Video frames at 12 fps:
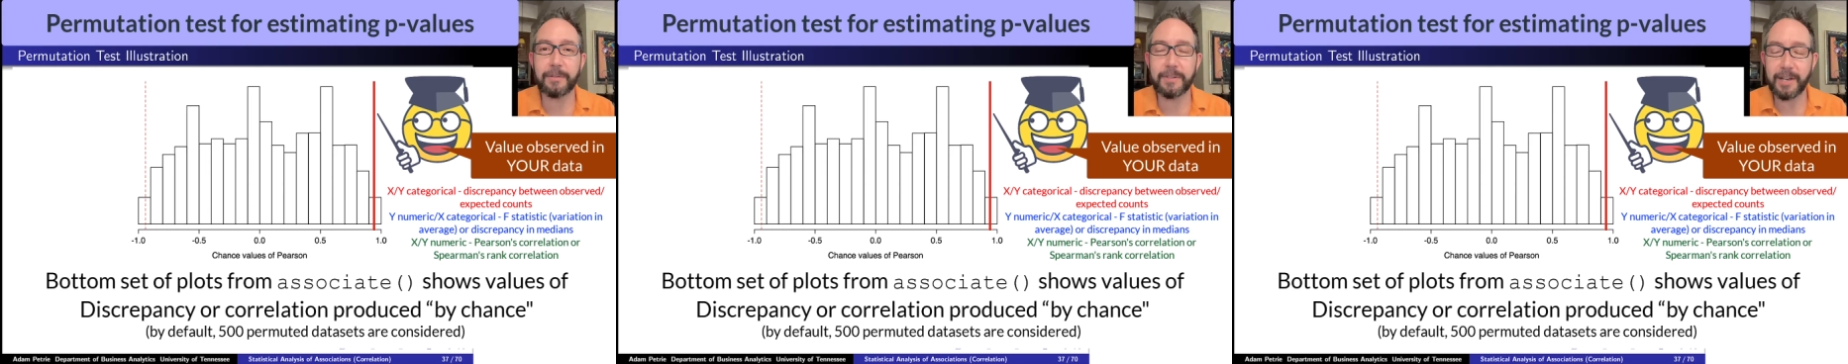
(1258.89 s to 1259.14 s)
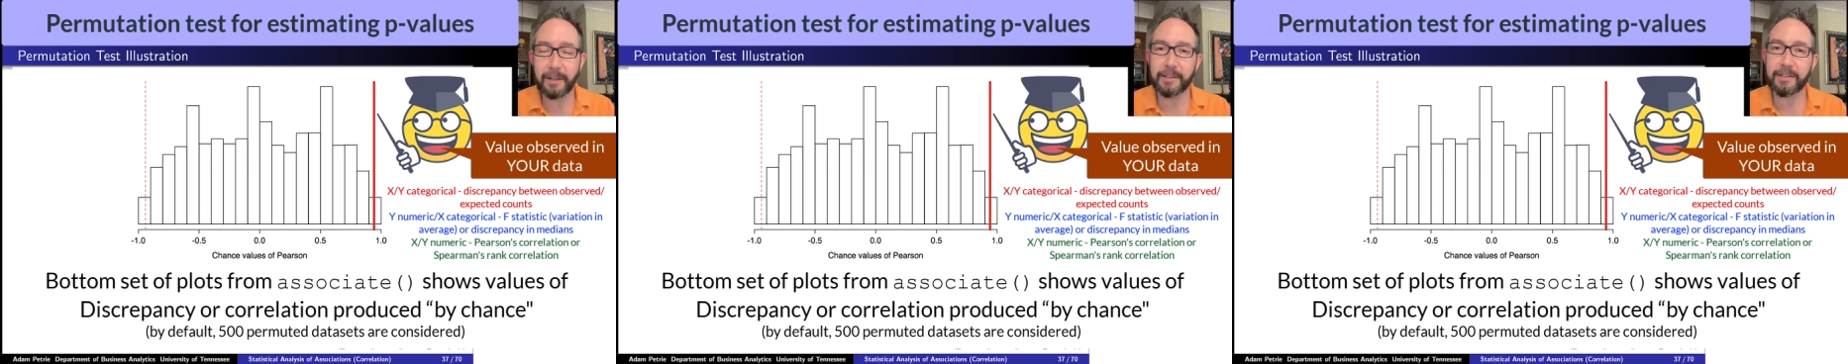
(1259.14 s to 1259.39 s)

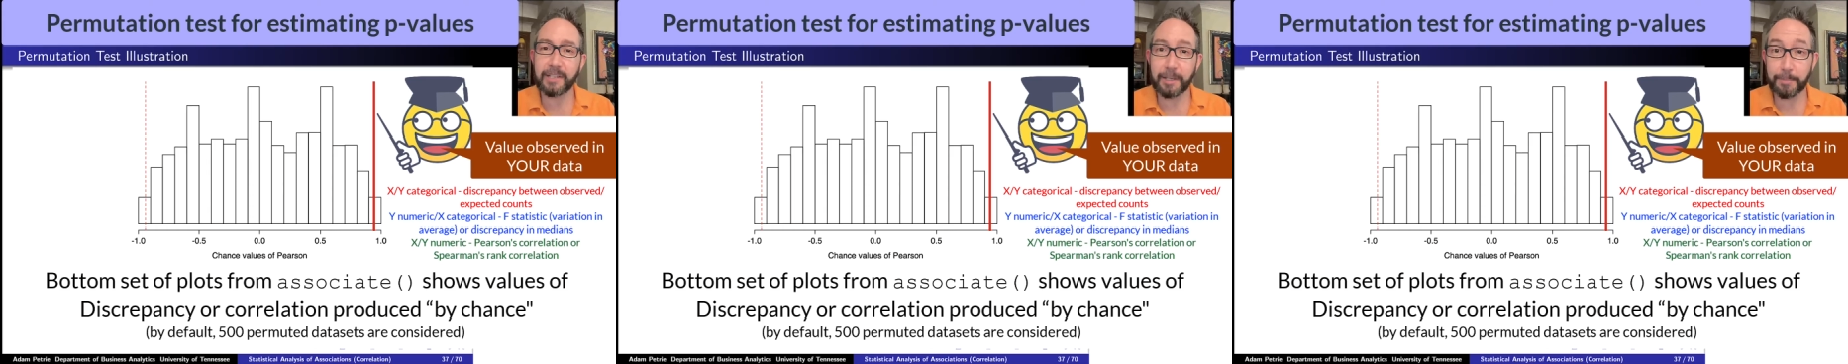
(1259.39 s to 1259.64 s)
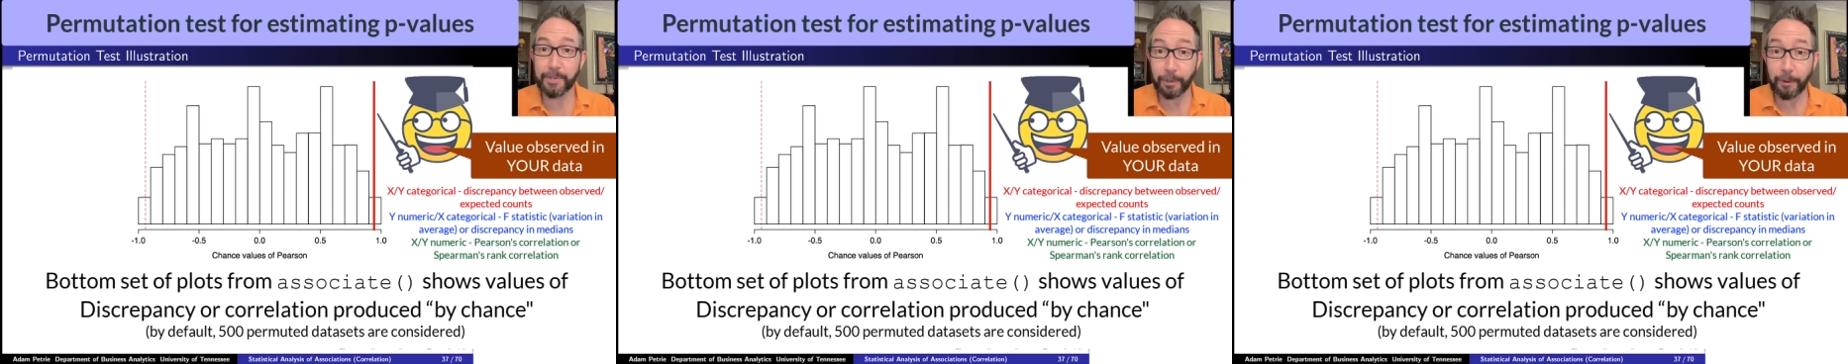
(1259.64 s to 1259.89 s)
tell us the
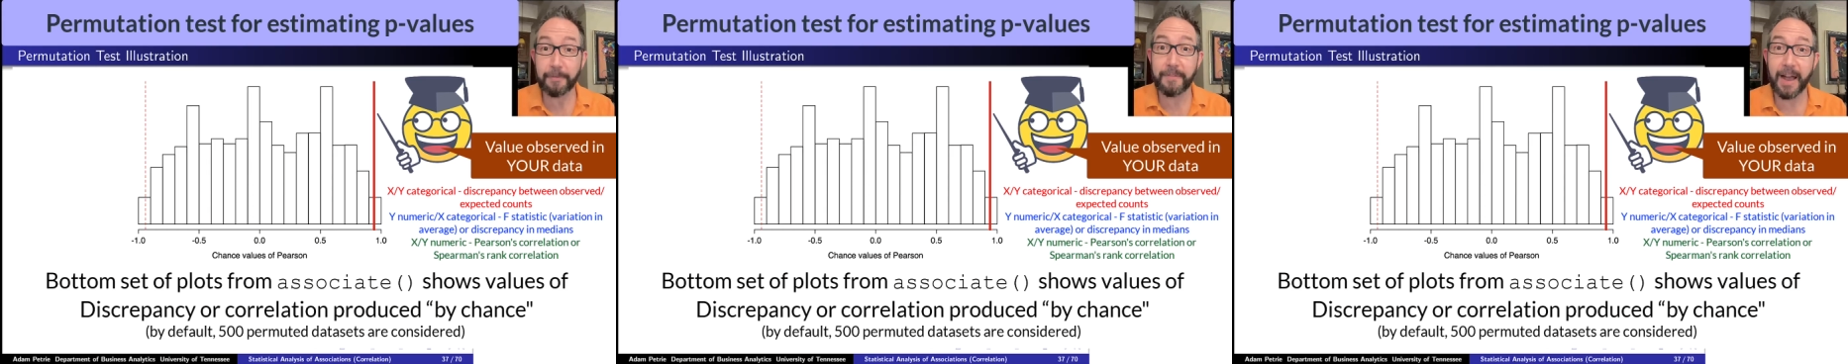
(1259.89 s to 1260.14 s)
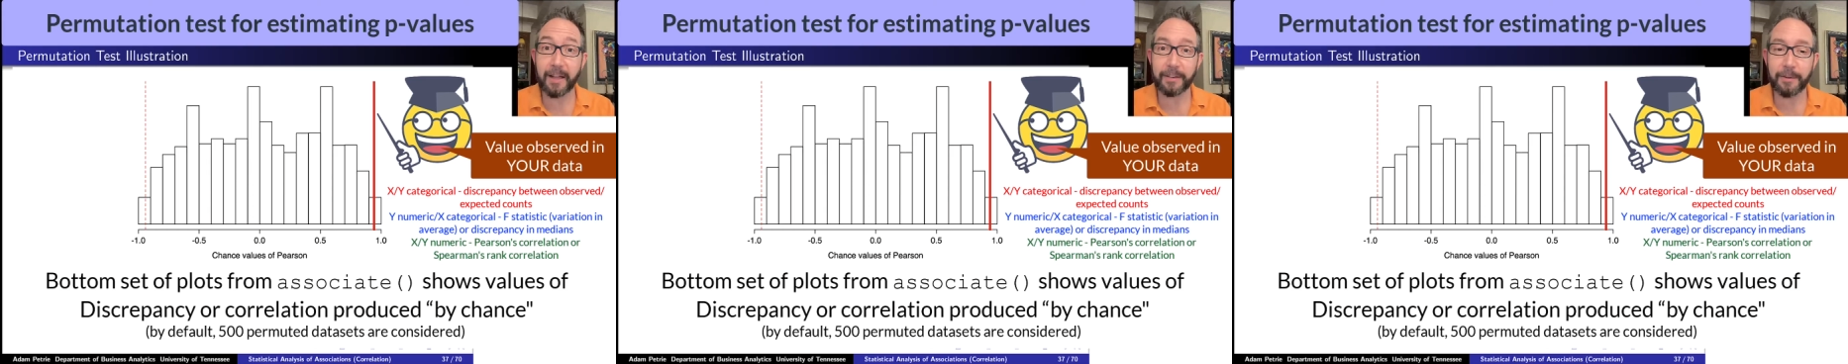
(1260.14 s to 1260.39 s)
observed
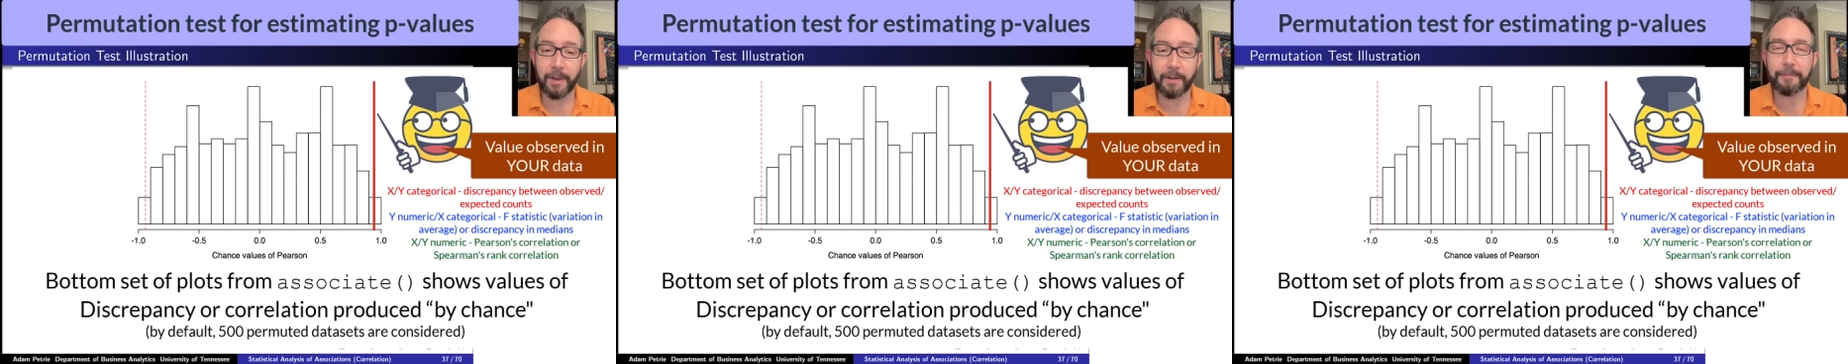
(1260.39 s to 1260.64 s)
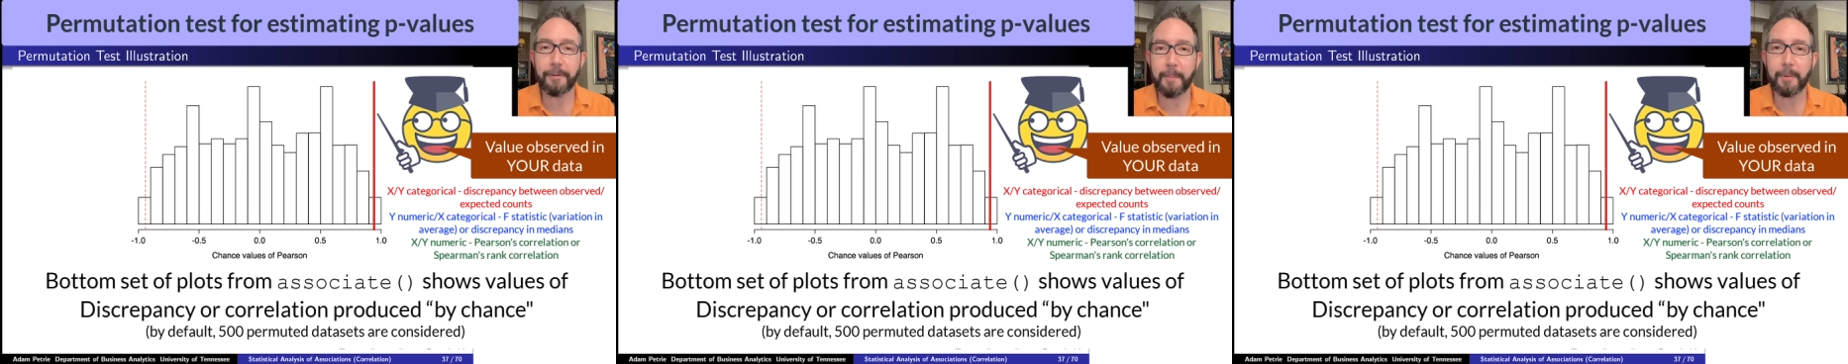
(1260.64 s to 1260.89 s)
value
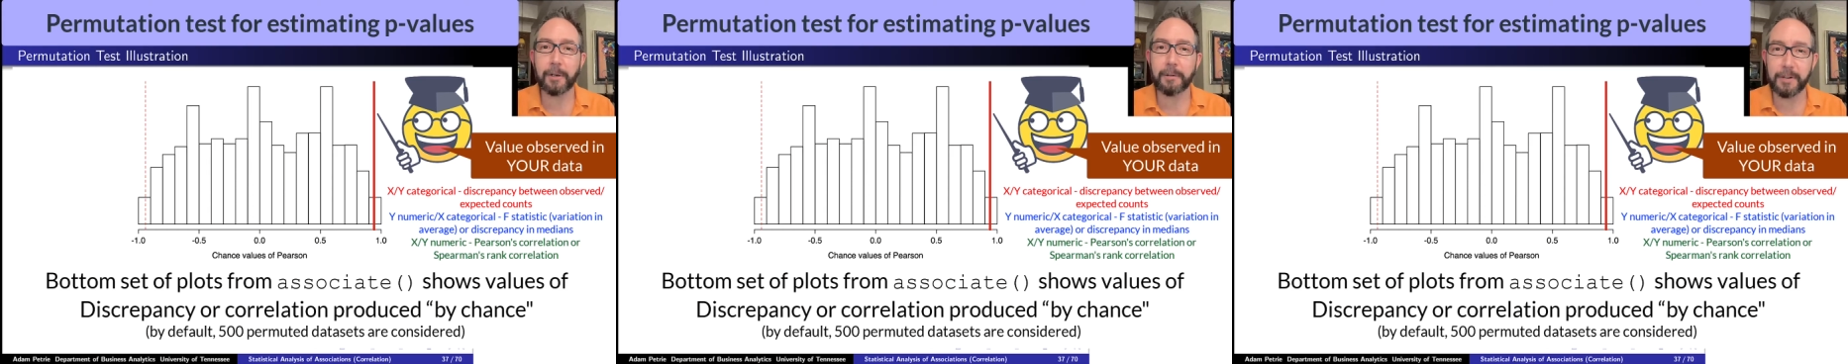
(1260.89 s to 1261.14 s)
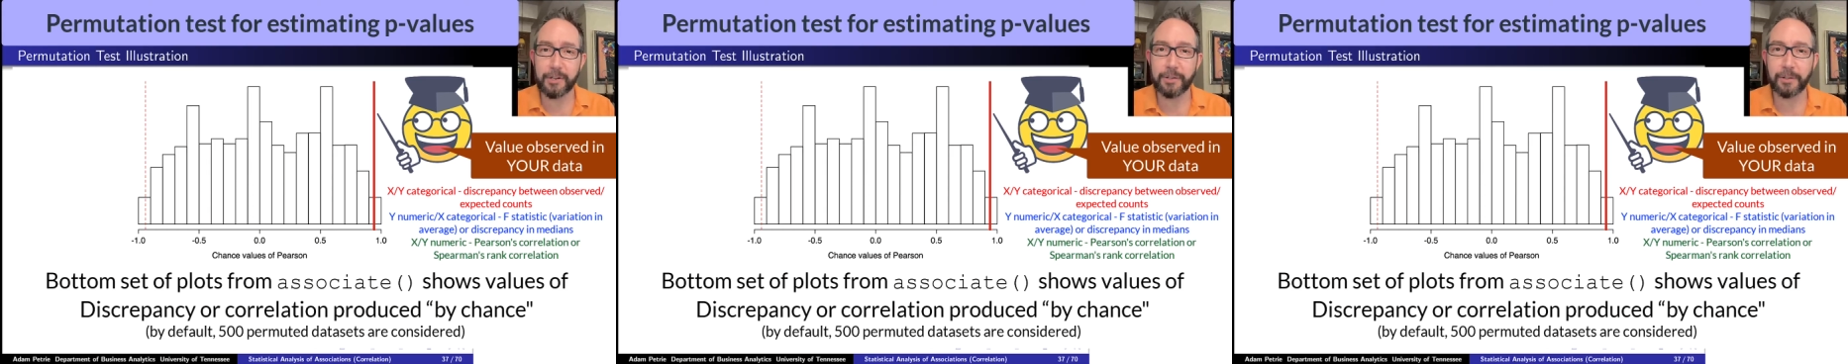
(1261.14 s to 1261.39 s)
from our
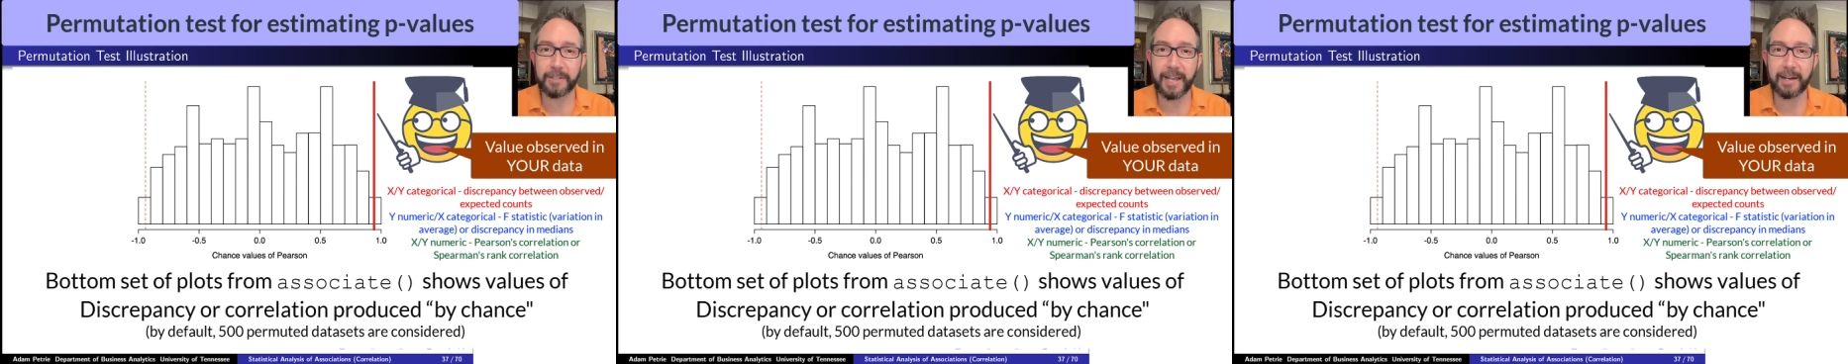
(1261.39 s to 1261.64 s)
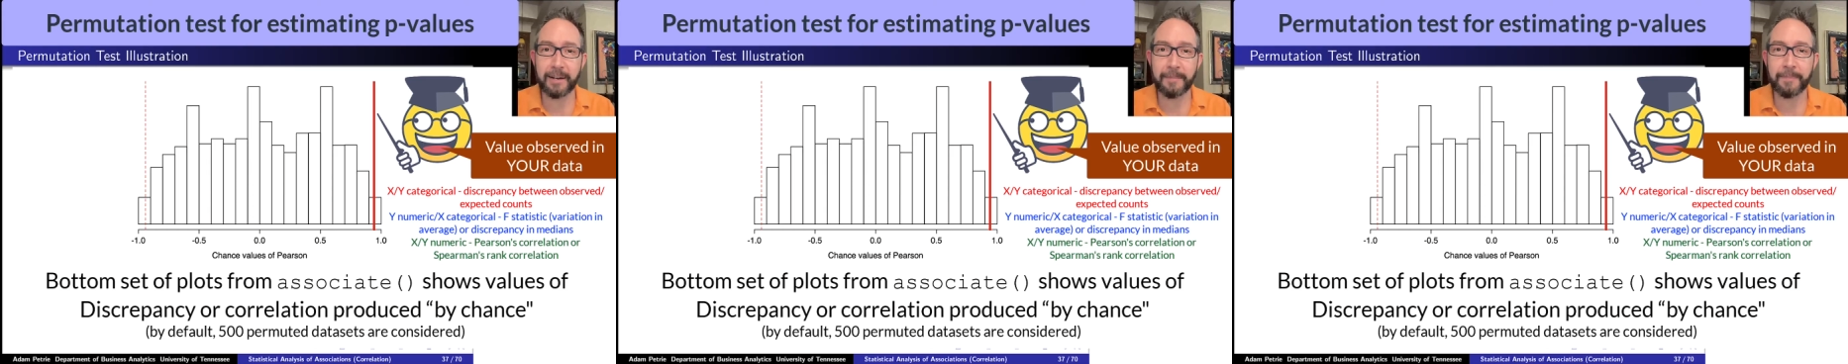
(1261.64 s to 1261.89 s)
original
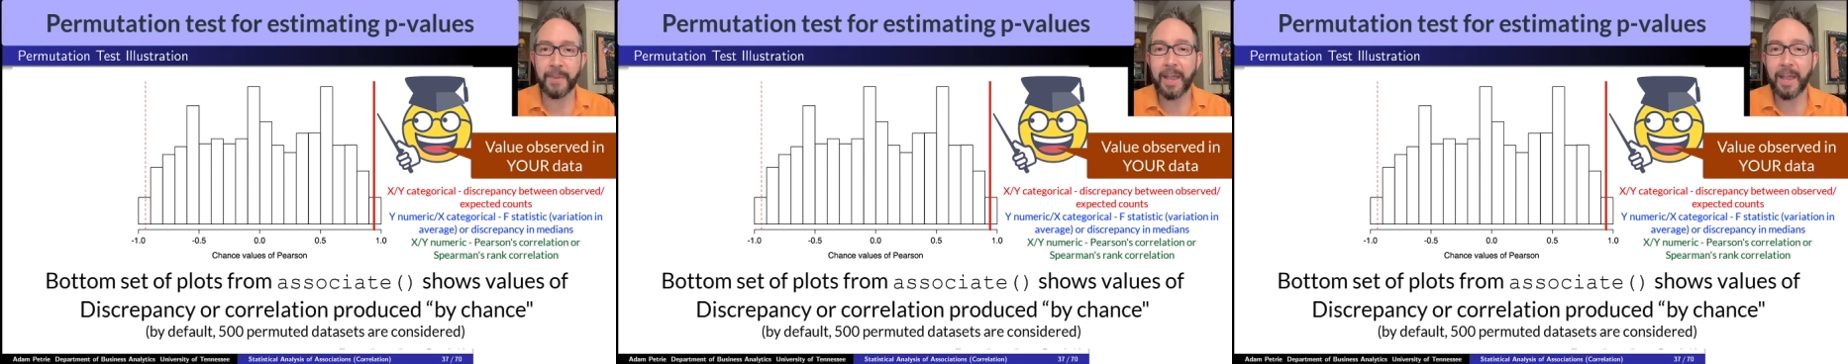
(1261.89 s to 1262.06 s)
data,